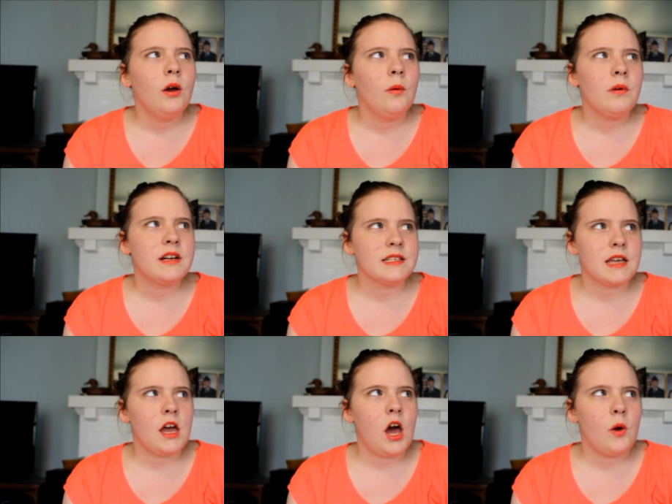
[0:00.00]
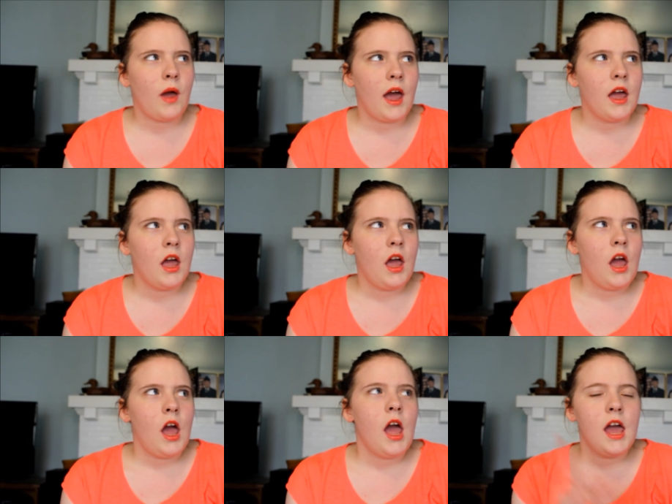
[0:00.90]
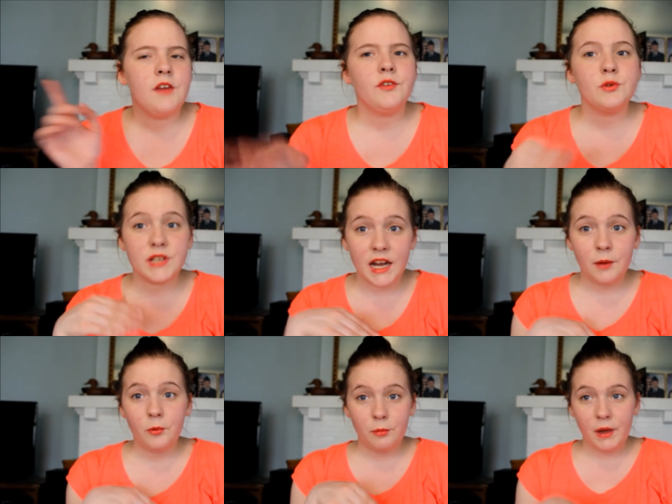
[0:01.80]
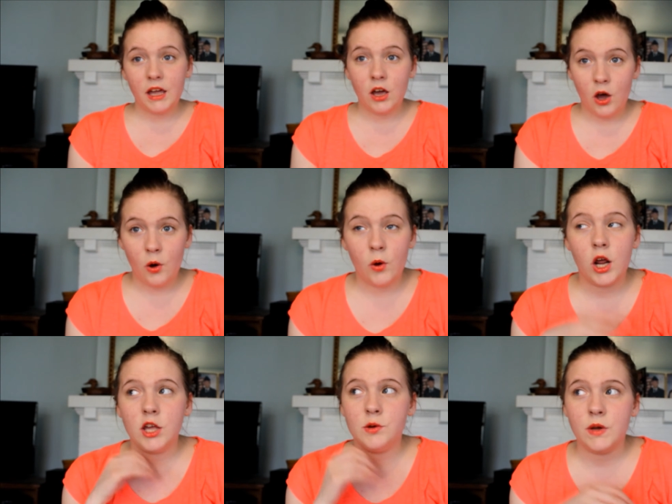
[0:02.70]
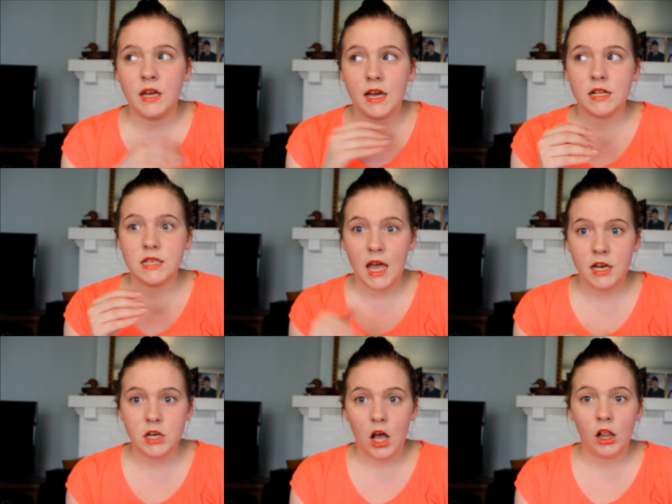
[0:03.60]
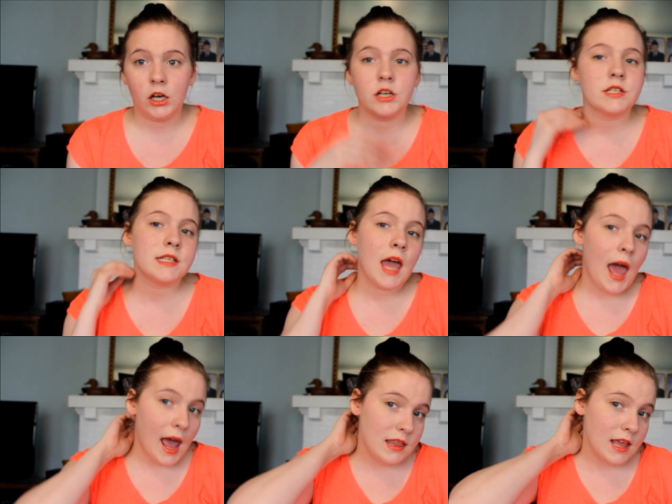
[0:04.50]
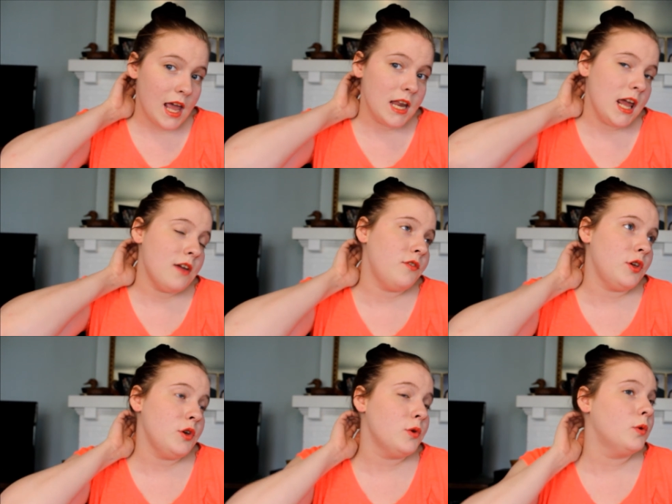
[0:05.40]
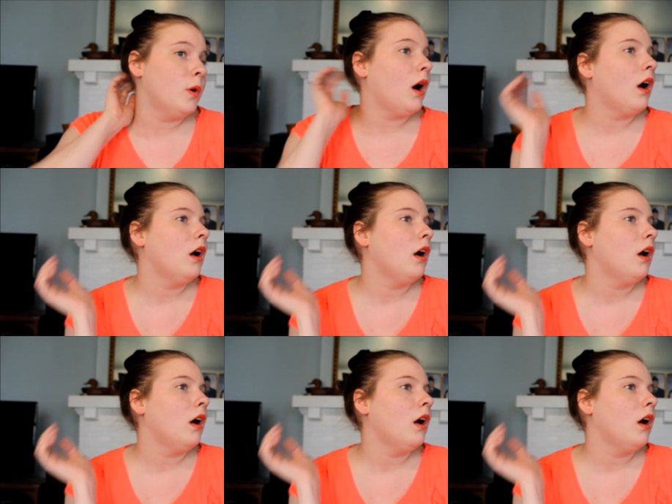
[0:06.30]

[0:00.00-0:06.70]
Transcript: what is it? Okay. If you sign up with my code, you can get $10 and then if you,